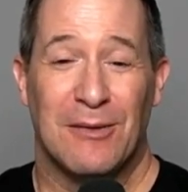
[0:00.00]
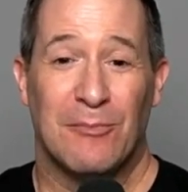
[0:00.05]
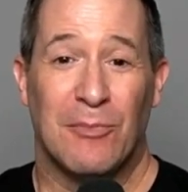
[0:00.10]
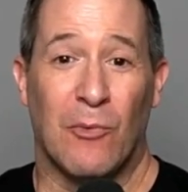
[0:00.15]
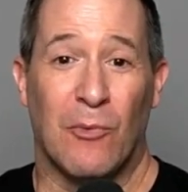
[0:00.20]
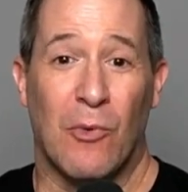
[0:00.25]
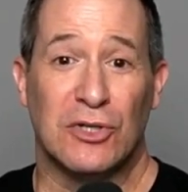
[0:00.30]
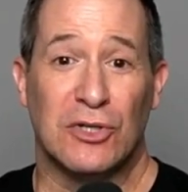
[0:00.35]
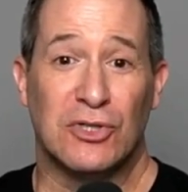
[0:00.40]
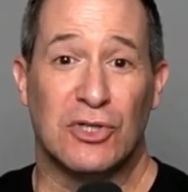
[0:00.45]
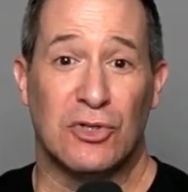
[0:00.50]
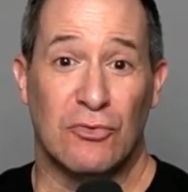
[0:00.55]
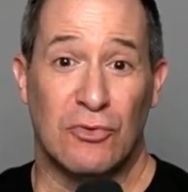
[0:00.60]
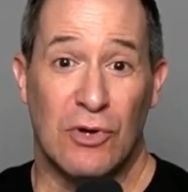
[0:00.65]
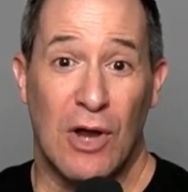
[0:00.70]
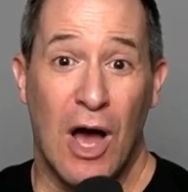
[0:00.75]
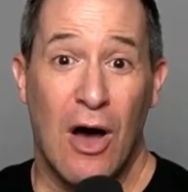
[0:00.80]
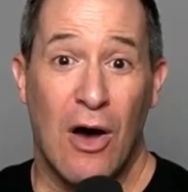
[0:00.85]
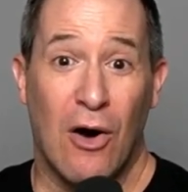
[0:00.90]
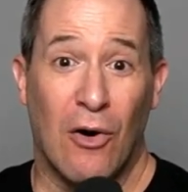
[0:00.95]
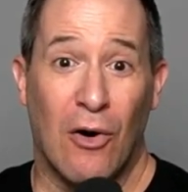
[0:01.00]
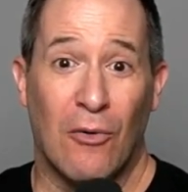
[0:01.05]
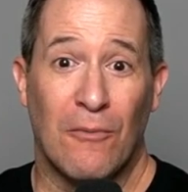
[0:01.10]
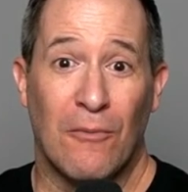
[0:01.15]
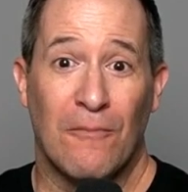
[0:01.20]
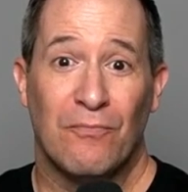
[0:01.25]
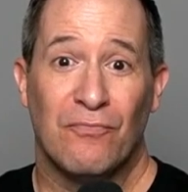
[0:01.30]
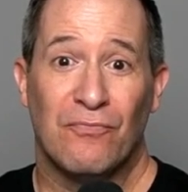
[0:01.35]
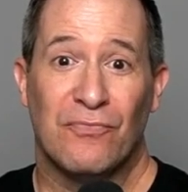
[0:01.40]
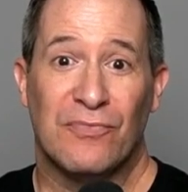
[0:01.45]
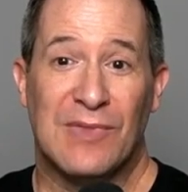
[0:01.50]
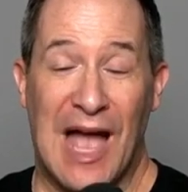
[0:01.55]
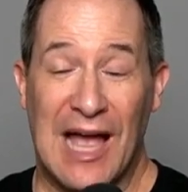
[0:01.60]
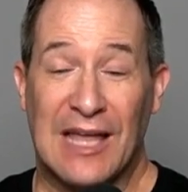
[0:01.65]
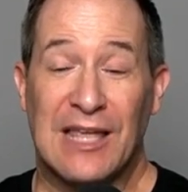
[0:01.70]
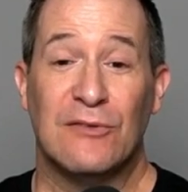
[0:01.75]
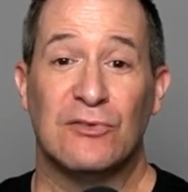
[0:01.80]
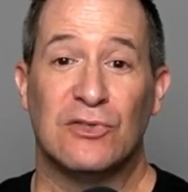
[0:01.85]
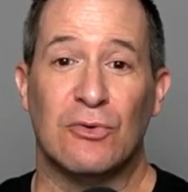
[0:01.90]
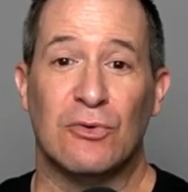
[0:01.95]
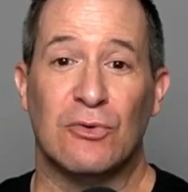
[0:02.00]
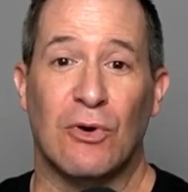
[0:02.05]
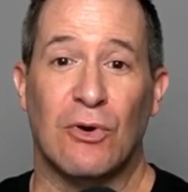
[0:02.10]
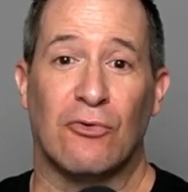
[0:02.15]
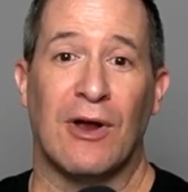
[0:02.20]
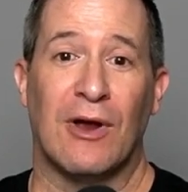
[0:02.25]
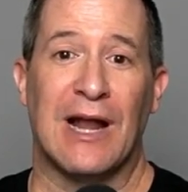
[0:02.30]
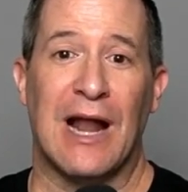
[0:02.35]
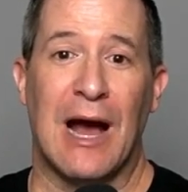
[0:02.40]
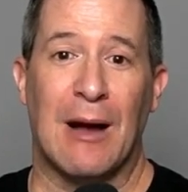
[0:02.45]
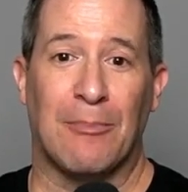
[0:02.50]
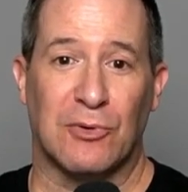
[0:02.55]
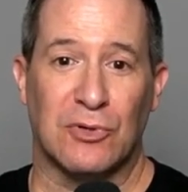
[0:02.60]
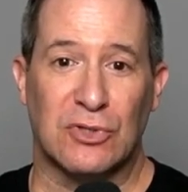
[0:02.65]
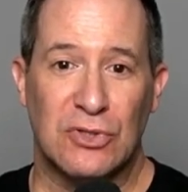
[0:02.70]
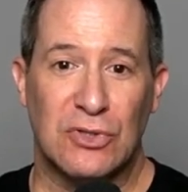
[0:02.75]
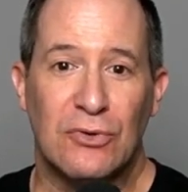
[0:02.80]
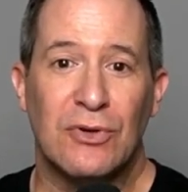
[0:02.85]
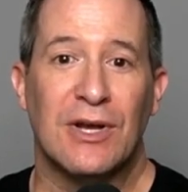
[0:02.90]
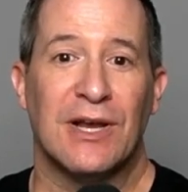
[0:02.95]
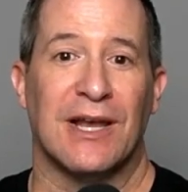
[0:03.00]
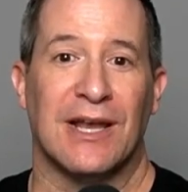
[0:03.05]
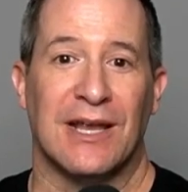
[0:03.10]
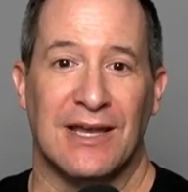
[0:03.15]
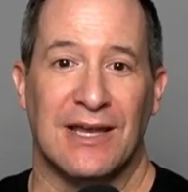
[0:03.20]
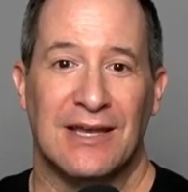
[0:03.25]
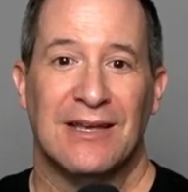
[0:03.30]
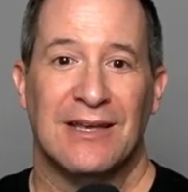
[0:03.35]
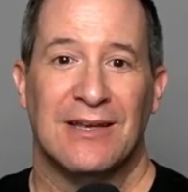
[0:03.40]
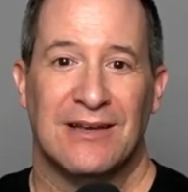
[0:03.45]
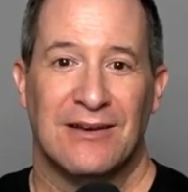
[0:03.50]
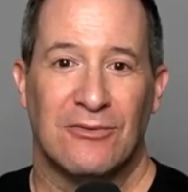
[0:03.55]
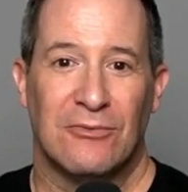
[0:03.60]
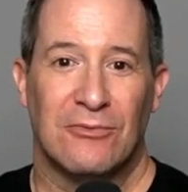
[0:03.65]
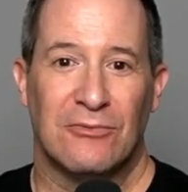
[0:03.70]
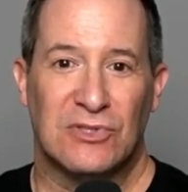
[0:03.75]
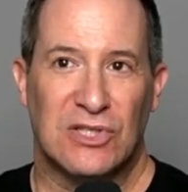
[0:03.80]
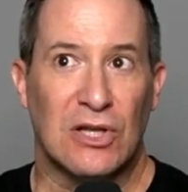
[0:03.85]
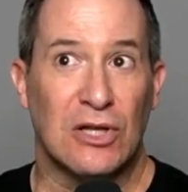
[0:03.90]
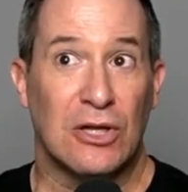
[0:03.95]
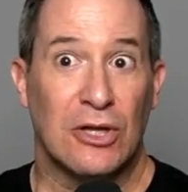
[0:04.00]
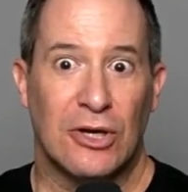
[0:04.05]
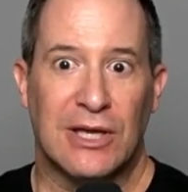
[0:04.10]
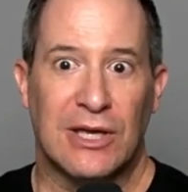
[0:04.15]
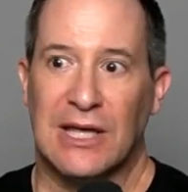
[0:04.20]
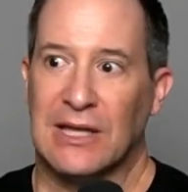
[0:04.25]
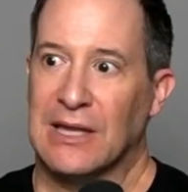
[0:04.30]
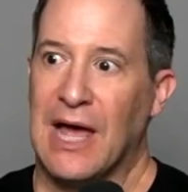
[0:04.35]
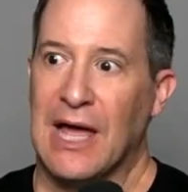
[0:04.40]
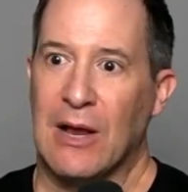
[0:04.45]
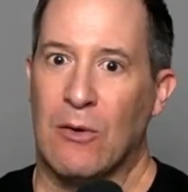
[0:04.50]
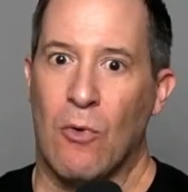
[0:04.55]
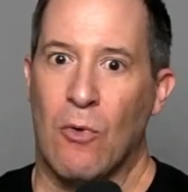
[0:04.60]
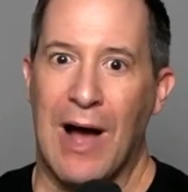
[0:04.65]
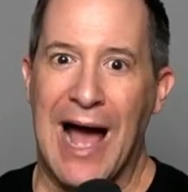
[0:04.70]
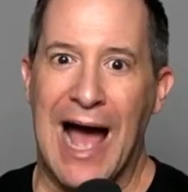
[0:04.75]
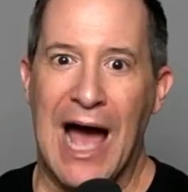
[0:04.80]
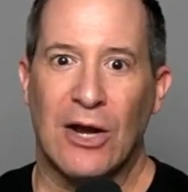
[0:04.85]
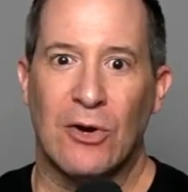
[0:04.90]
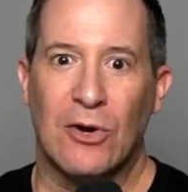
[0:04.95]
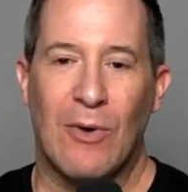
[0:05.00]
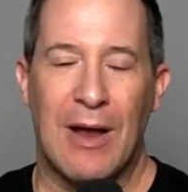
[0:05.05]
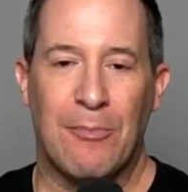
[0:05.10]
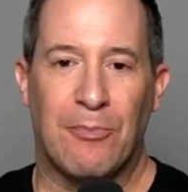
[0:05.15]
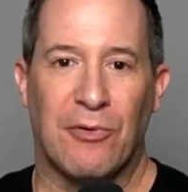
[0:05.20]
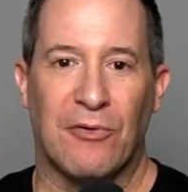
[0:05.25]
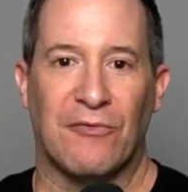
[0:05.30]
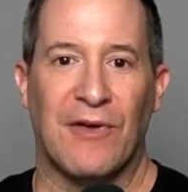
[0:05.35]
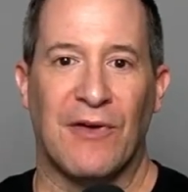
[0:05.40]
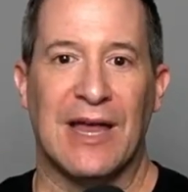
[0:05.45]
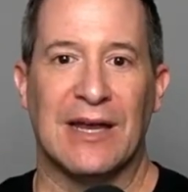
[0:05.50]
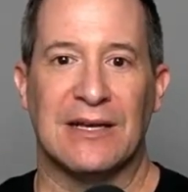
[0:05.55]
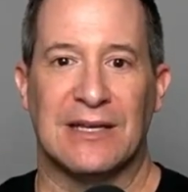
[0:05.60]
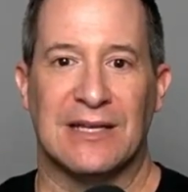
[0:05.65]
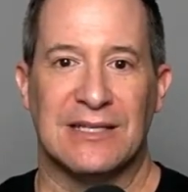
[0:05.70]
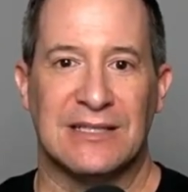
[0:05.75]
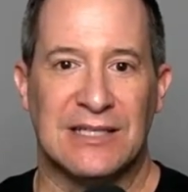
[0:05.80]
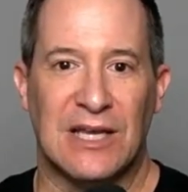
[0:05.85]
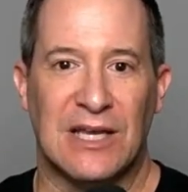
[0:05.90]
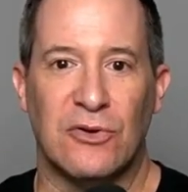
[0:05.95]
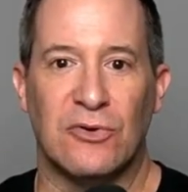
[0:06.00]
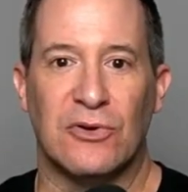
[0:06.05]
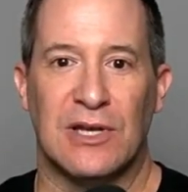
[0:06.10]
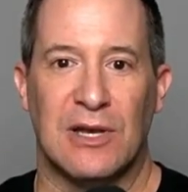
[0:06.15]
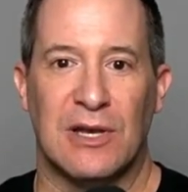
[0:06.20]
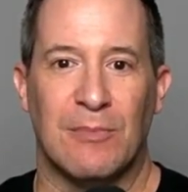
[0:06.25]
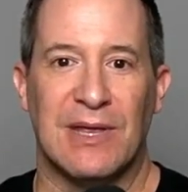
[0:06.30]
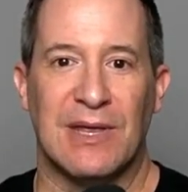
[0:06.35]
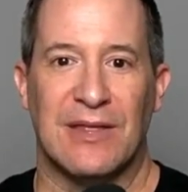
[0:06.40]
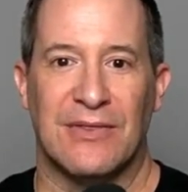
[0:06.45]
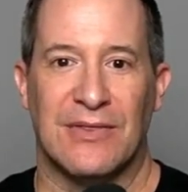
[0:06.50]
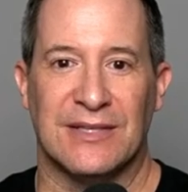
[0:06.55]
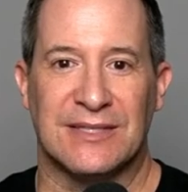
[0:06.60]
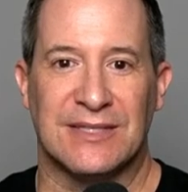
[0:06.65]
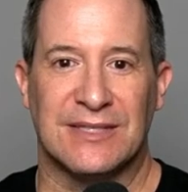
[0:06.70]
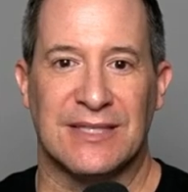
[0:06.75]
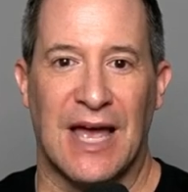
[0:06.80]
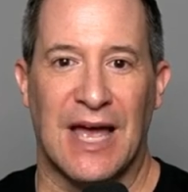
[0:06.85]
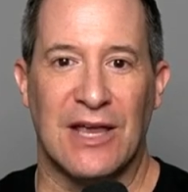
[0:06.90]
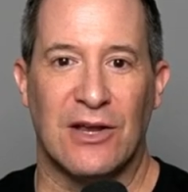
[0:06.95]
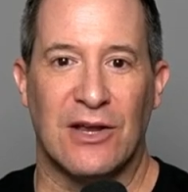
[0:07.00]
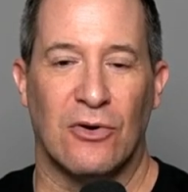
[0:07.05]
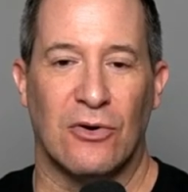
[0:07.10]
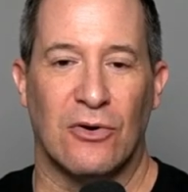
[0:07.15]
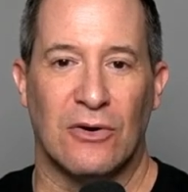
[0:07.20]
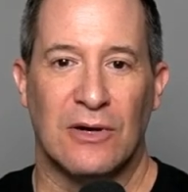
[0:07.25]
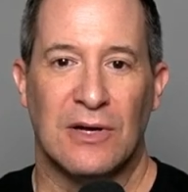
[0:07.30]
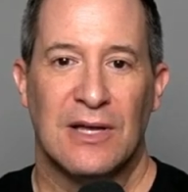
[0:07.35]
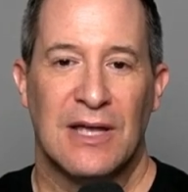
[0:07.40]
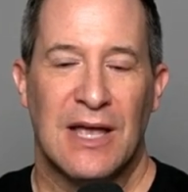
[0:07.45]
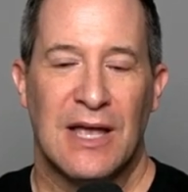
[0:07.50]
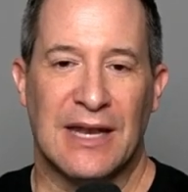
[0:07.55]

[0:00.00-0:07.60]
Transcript: But once you know, that gives you a great opportunity to look at like, well, how do I prevent continuing to be in this cycle?